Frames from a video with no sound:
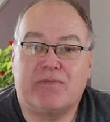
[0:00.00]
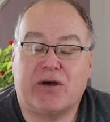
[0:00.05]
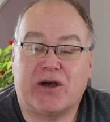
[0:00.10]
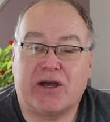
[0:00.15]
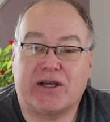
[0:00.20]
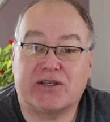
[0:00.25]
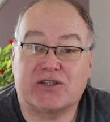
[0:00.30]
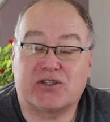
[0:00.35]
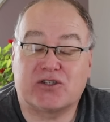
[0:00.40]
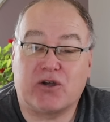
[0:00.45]

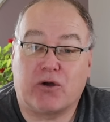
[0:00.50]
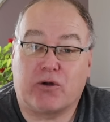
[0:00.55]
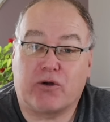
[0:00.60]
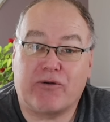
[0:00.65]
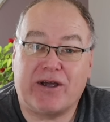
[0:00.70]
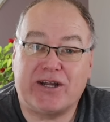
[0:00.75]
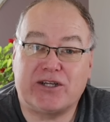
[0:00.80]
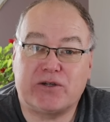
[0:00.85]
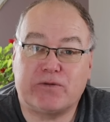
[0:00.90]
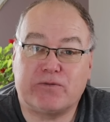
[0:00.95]
My
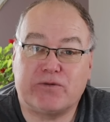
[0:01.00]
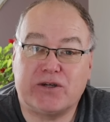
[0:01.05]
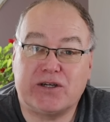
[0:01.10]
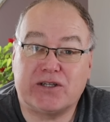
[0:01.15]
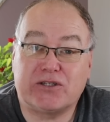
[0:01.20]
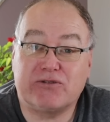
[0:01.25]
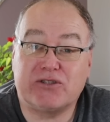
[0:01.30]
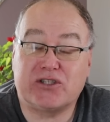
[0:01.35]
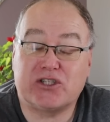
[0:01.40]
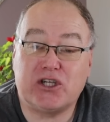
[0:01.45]
Solaredge
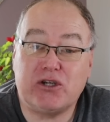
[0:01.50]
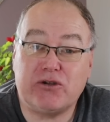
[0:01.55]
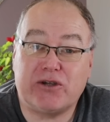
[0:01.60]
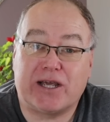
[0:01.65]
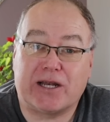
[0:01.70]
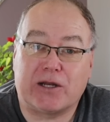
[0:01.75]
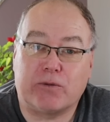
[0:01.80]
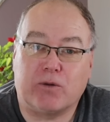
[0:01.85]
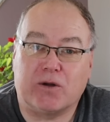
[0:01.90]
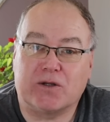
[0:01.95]
inverter is 2
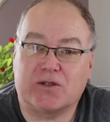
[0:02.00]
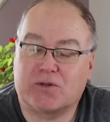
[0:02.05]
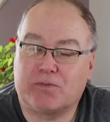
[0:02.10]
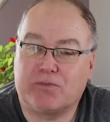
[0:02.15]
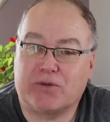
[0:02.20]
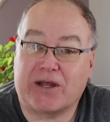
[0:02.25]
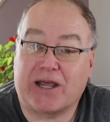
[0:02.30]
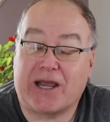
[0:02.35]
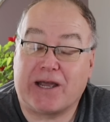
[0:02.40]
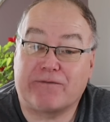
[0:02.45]
kilowatts,
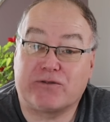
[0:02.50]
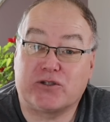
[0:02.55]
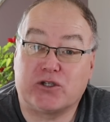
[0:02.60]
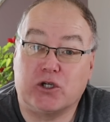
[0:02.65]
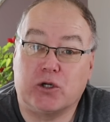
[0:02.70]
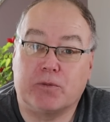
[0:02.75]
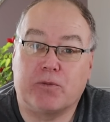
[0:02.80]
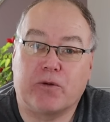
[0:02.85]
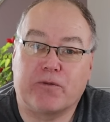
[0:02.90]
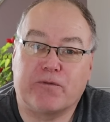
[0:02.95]
but I have
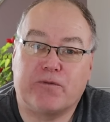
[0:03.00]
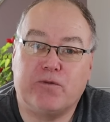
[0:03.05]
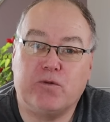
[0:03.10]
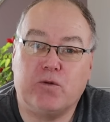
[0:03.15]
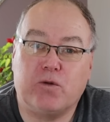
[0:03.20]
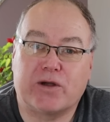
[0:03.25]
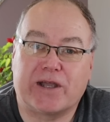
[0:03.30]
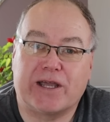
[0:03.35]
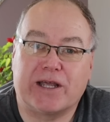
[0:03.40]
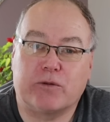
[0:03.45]

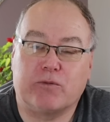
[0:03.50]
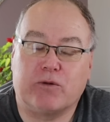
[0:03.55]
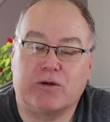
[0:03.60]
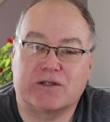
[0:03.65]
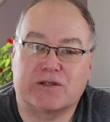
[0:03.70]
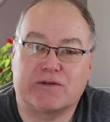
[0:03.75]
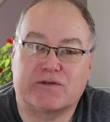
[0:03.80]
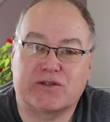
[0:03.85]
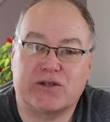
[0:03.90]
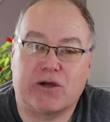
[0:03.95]
2.4
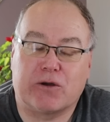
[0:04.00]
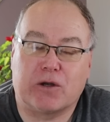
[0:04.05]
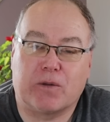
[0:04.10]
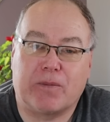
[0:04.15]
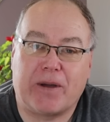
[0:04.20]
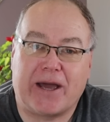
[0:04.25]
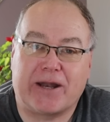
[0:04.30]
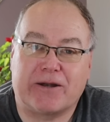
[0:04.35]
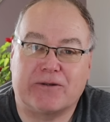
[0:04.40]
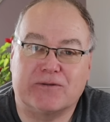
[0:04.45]
kilowatts of
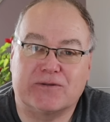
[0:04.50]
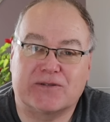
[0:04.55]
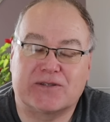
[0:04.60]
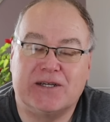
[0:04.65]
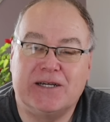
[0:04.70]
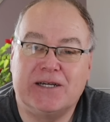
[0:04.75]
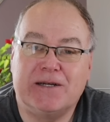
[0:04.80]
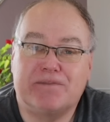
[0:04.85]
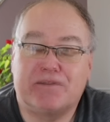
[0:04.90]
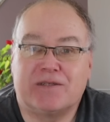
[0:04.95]
solar
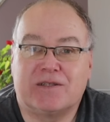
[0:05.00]
panels.